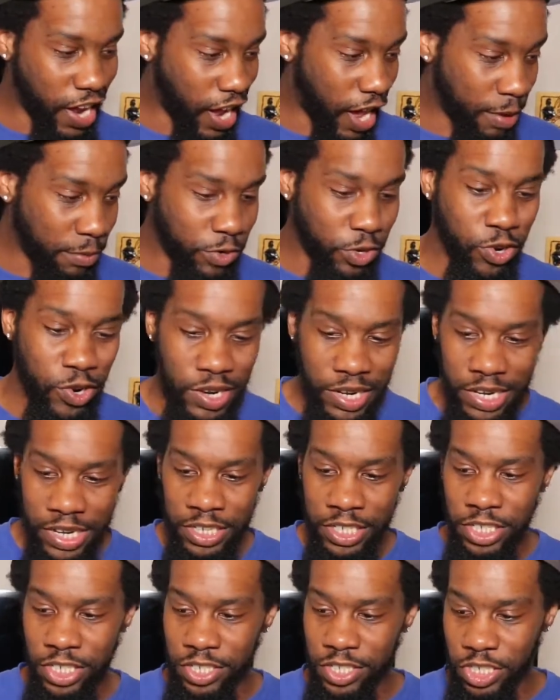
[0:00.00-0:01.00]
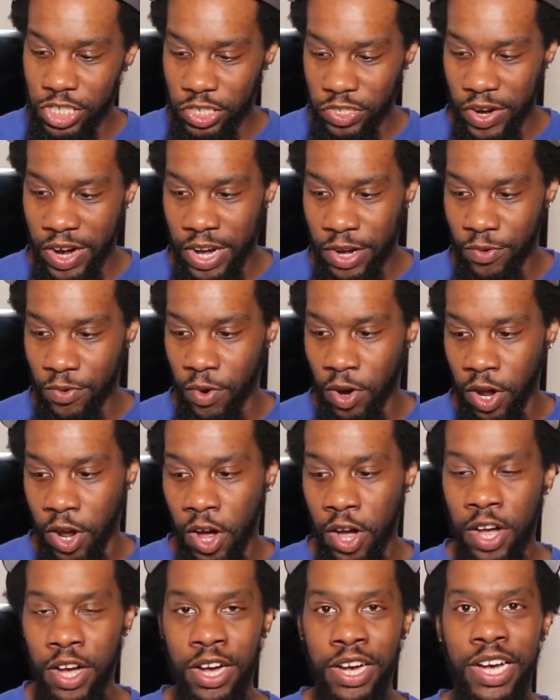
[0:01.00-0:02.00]
I'm doing this straight
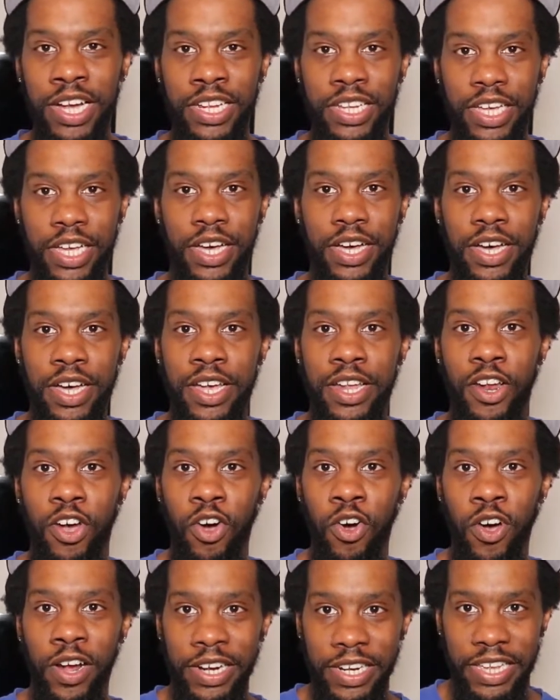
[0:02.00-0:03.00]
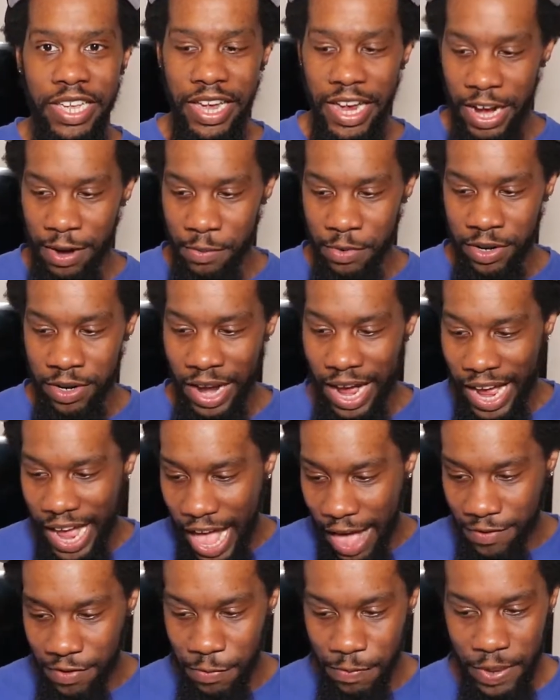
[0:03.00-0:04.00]
raw, uncut, on camera. I
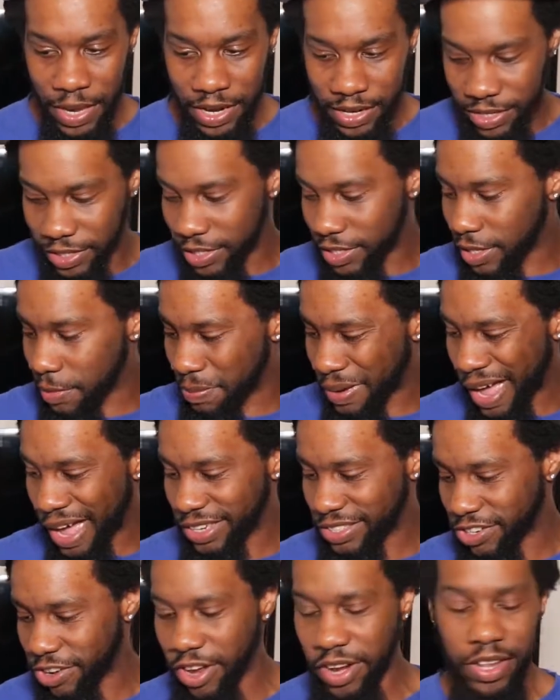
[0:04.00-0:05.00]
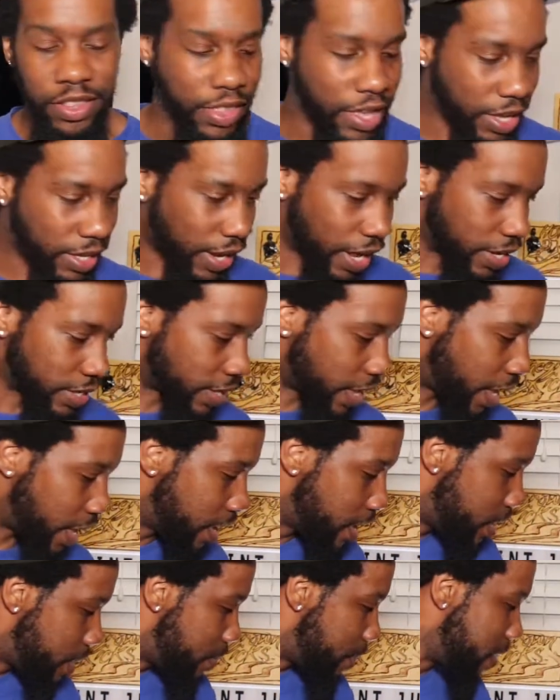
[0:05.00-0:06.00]
haven't peeked into the box or anything like that,
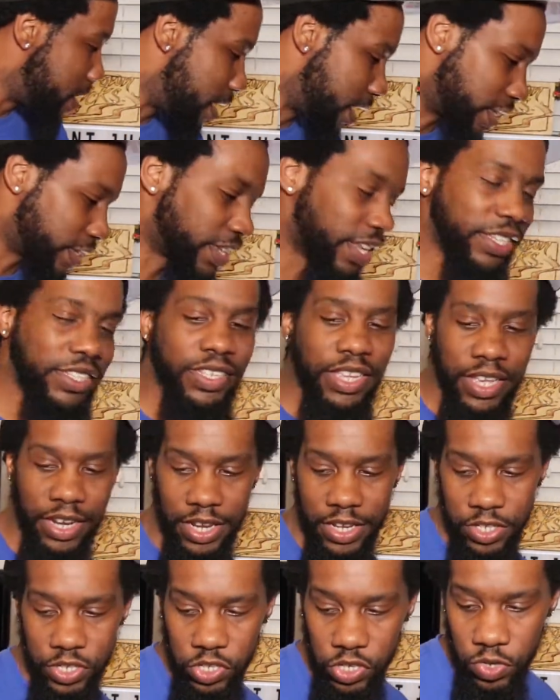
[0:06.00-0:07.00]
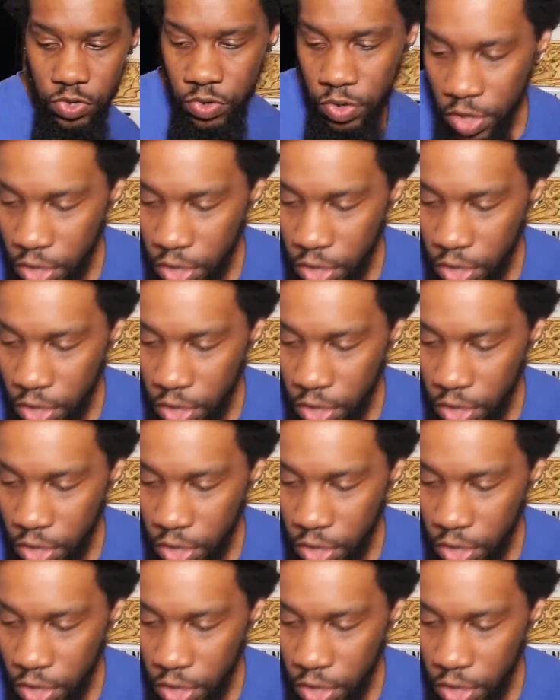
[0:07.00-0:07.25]
but yes, let's get into